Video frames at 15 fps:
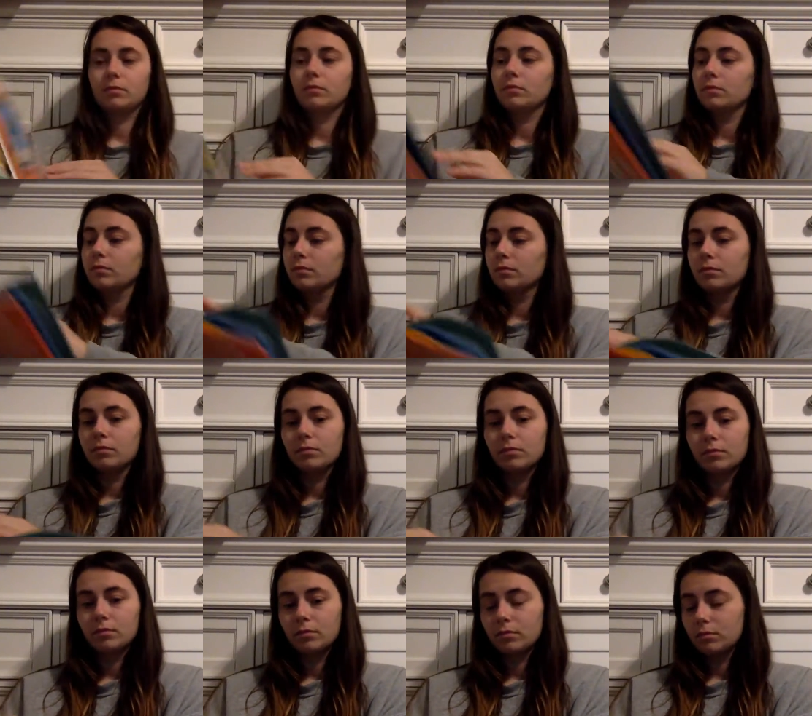
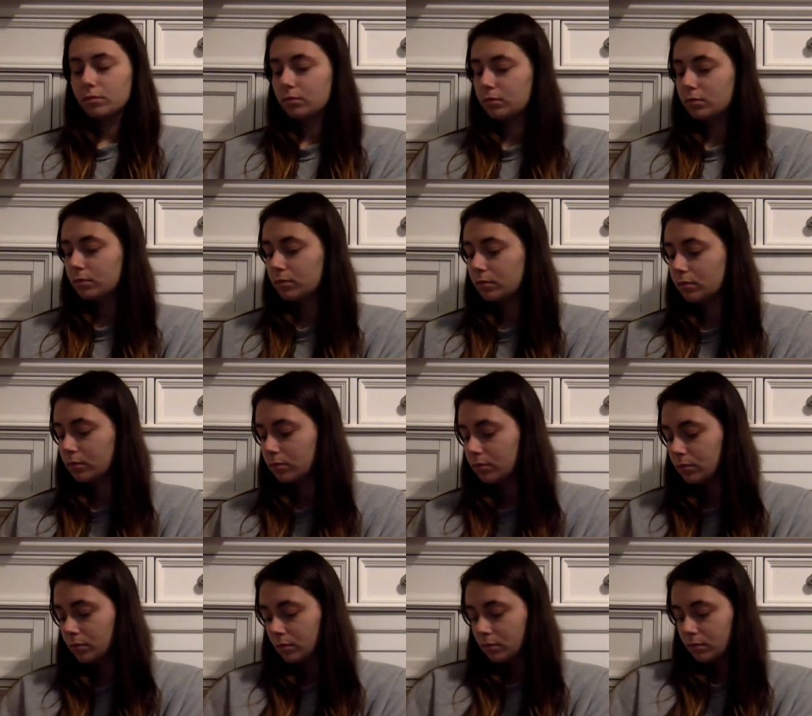
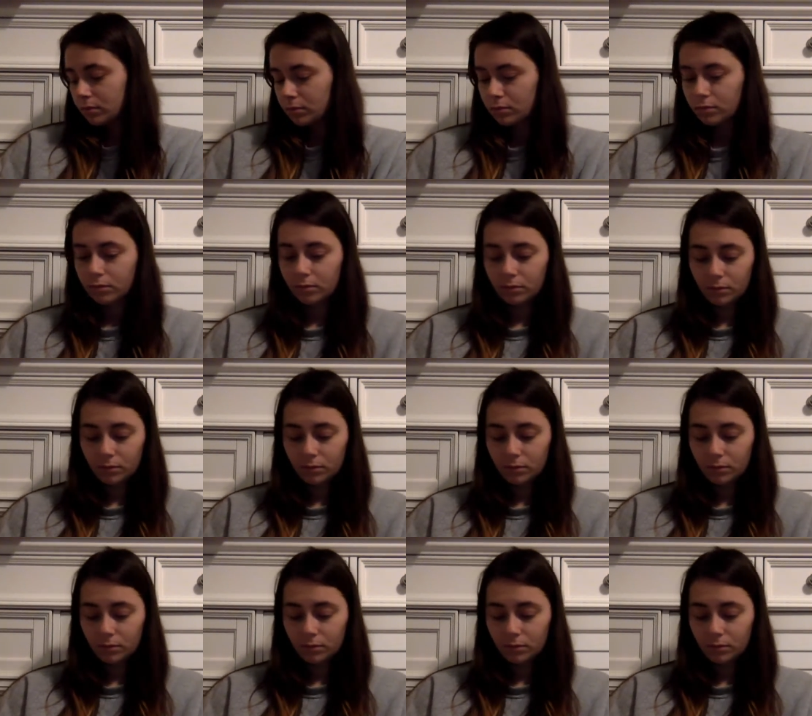(silence)